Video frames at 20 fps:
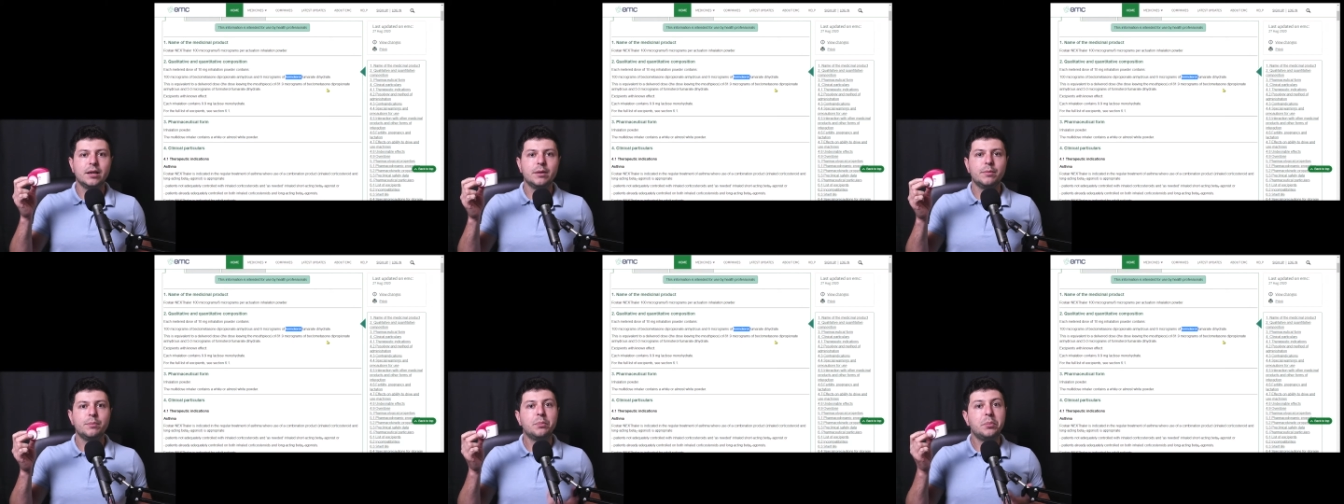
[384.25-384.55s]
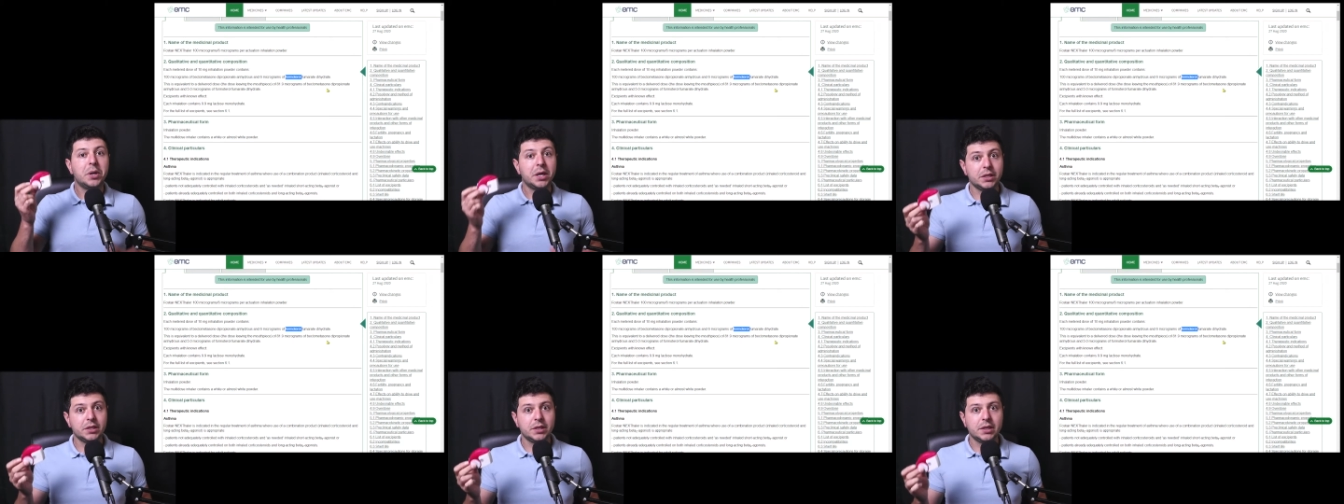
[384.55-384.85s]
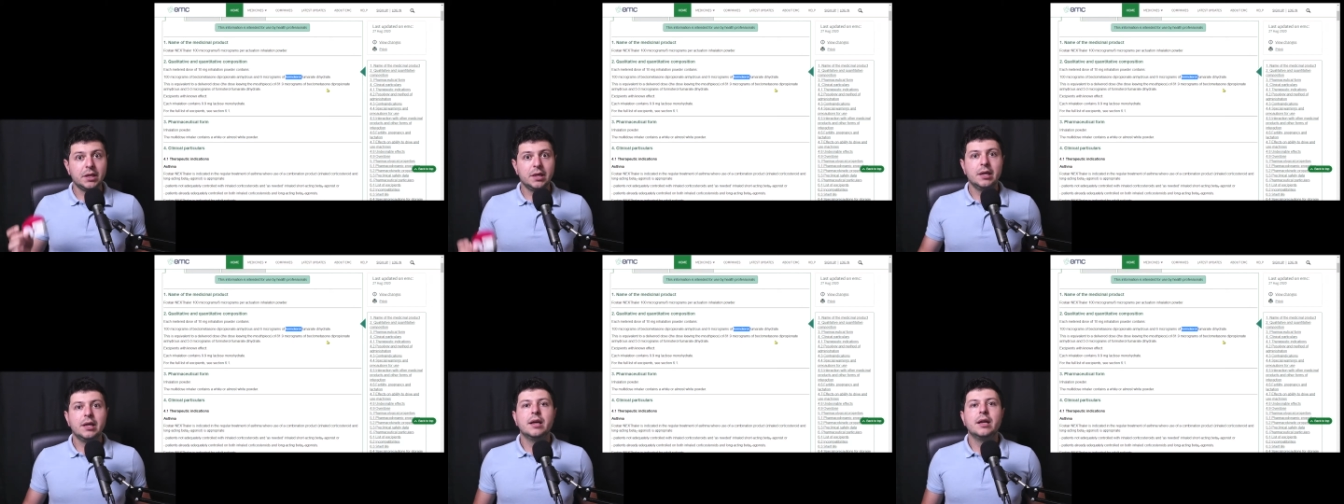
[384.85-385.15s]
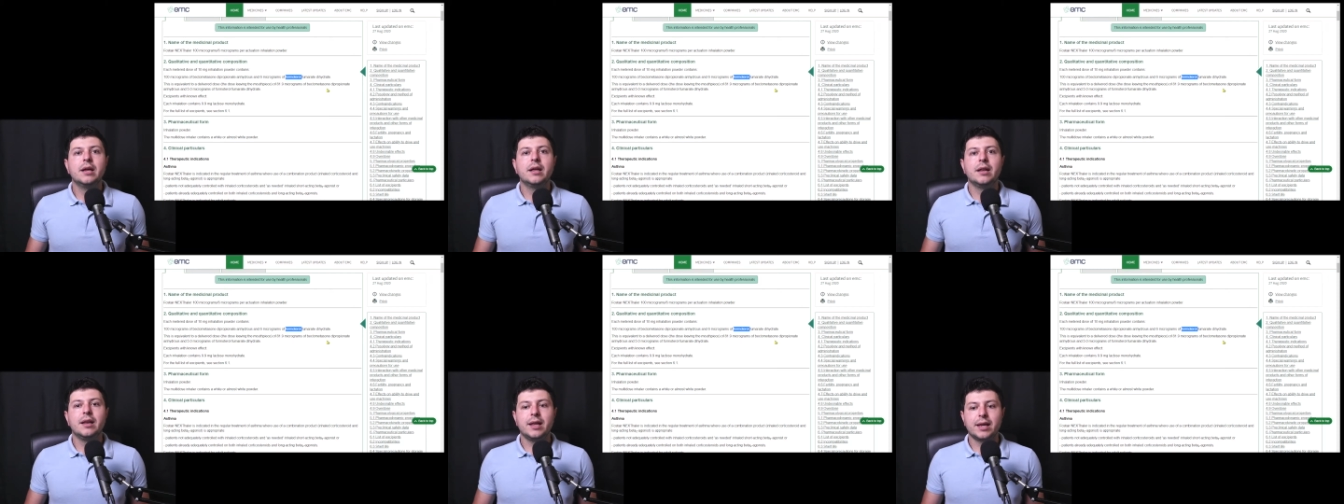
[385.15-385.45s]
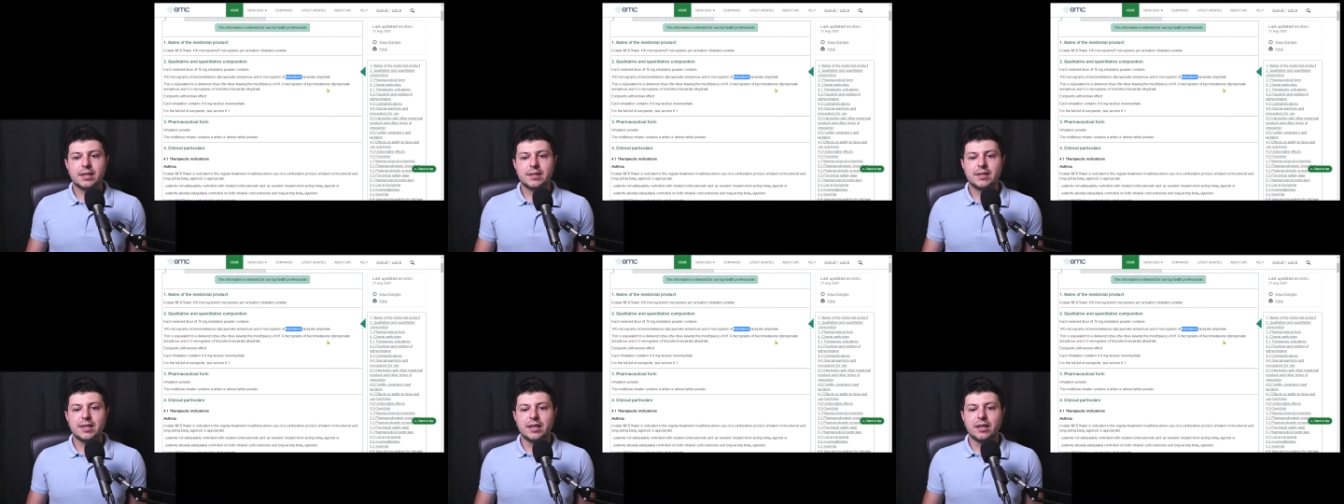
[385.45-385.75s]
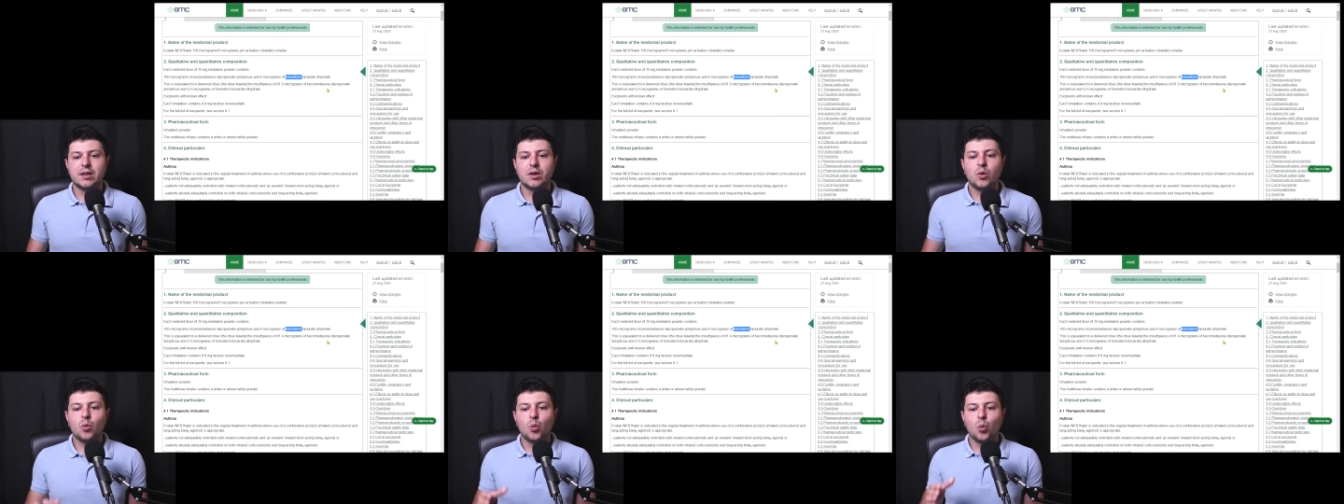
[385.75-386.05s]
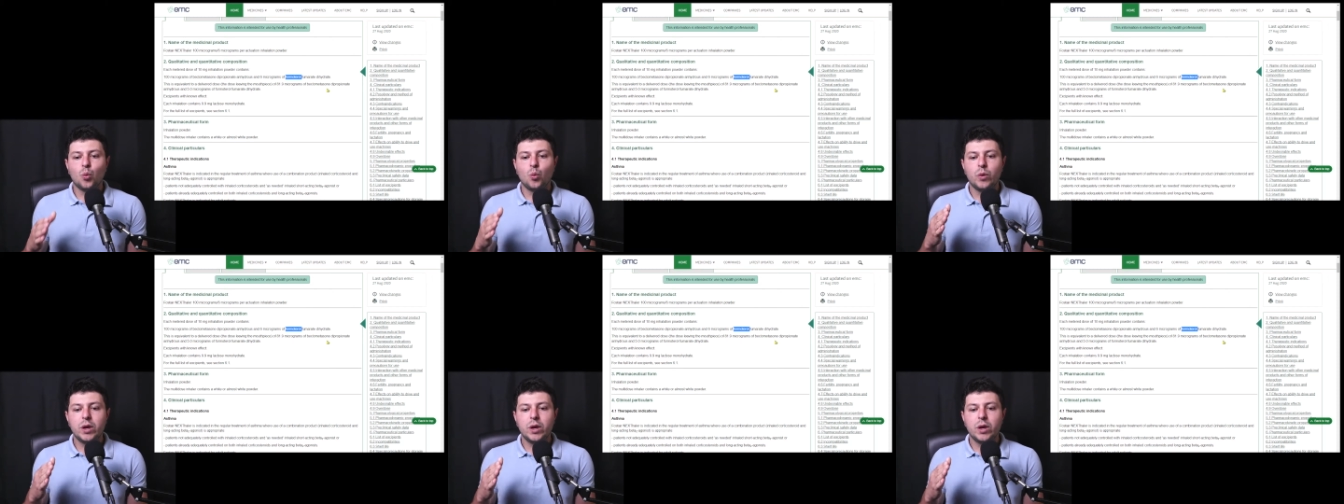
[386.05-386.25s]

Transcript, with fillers: But like I said, we